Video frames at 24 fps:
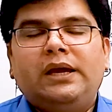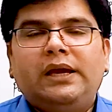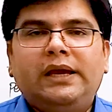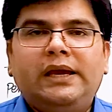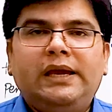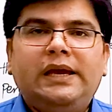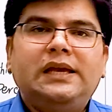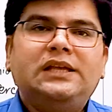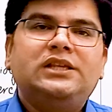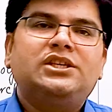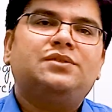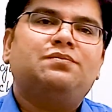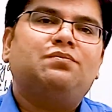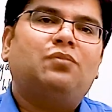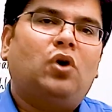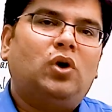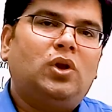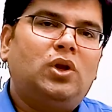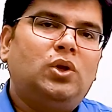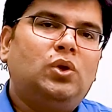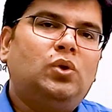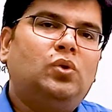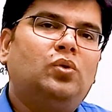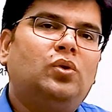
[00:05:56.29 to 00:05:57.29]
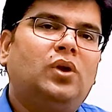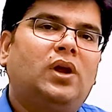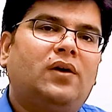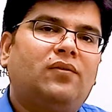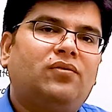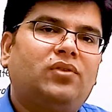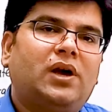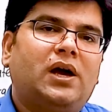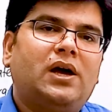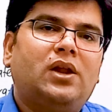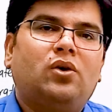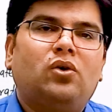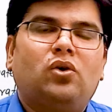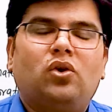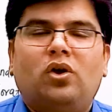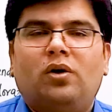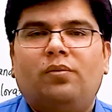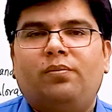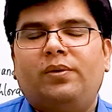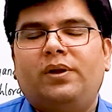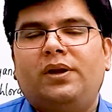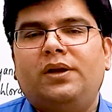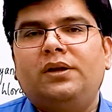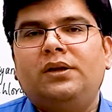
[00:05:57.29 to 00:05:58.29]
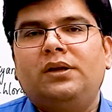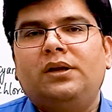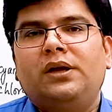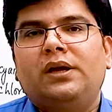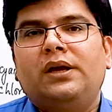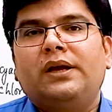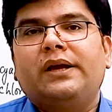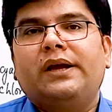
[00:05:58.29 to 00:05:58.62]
Each molecule of thyroglobulin